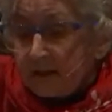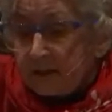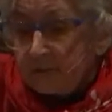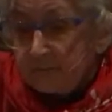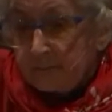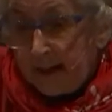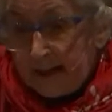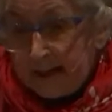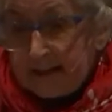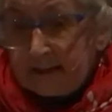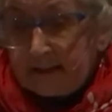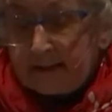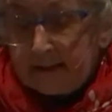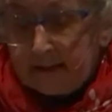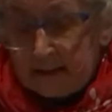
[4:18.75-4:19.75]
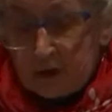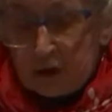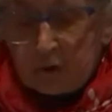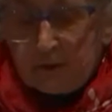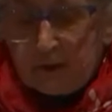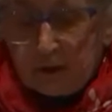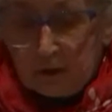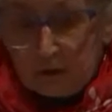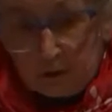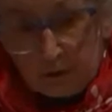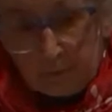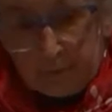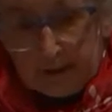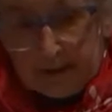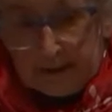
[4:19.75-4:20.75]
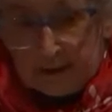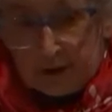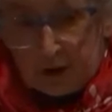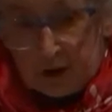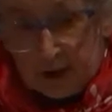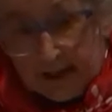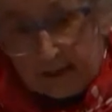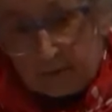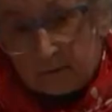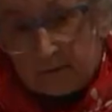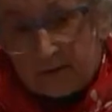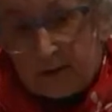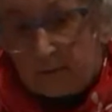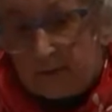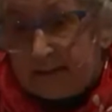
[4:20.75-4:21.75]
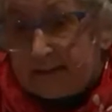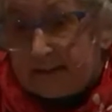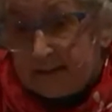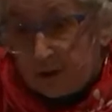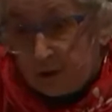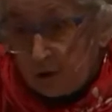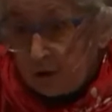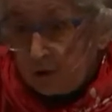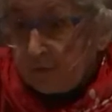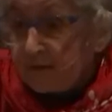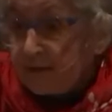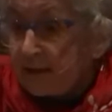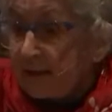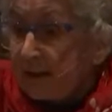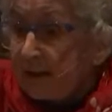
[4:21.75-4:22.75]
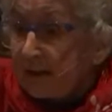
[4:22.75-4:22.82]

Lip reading: to make it into a European channel, so it served